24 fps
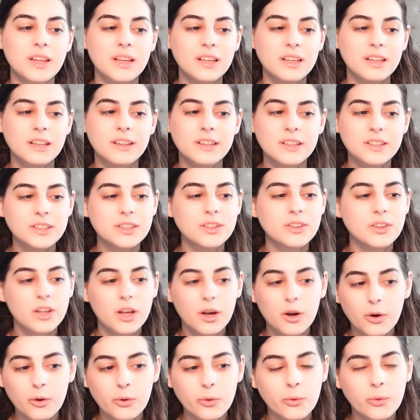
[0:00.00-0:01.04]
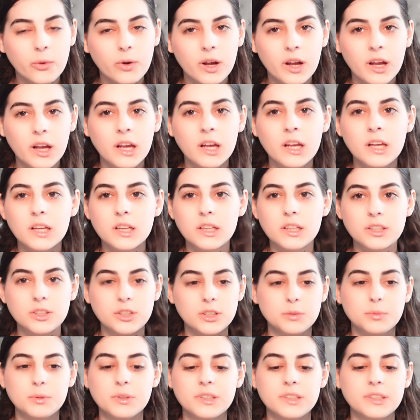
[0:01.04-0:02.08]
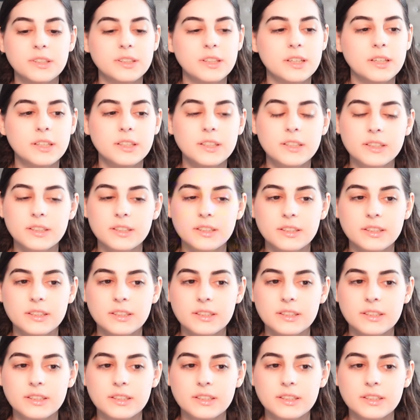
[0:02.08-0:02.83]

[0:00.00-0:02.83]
like, this low, is just because, like,